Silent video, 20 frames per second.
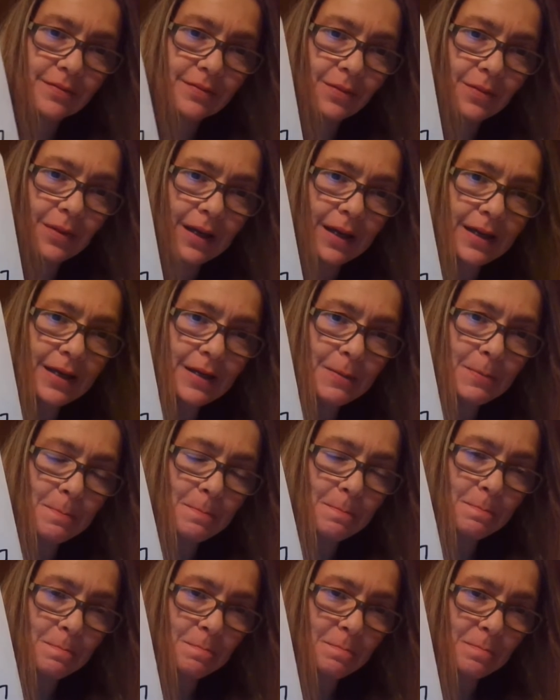Okay?
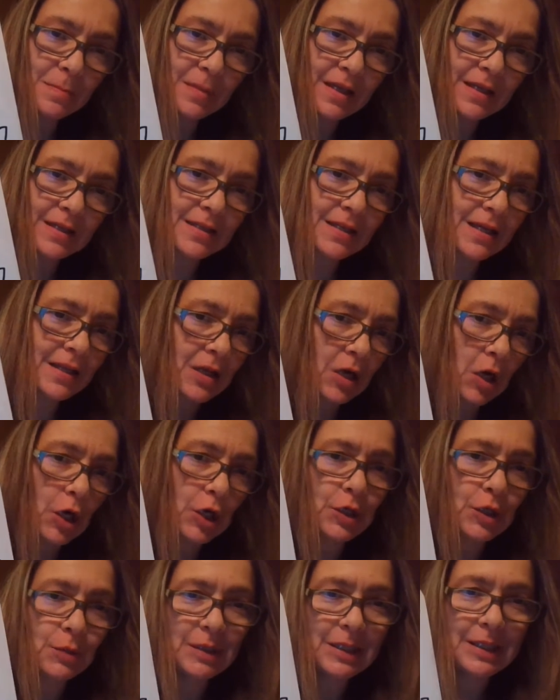It's not the
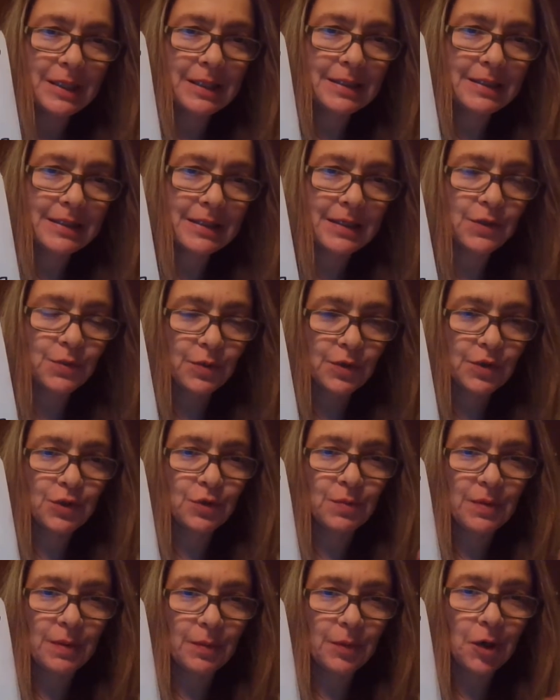argument in the sense where
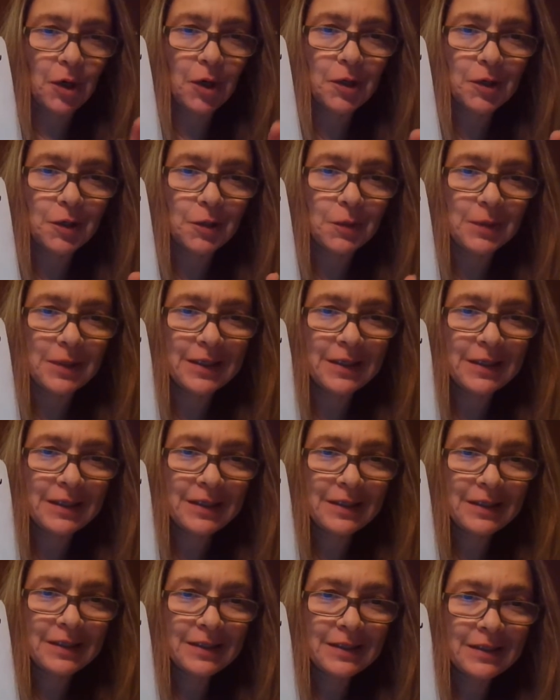two people are
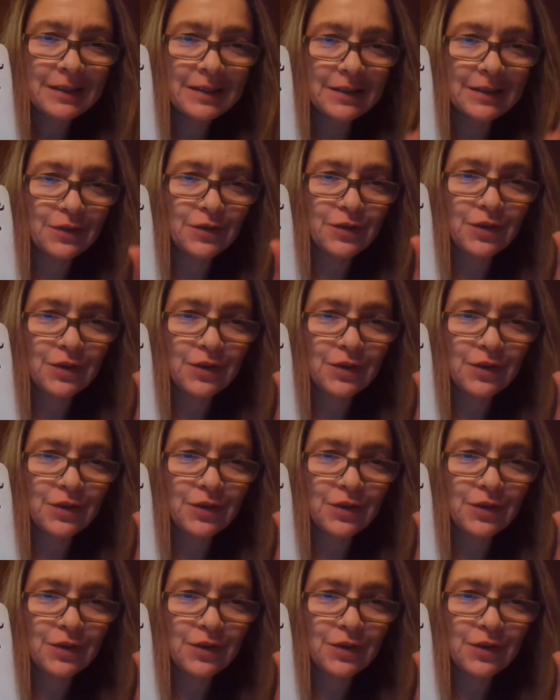arguing and they're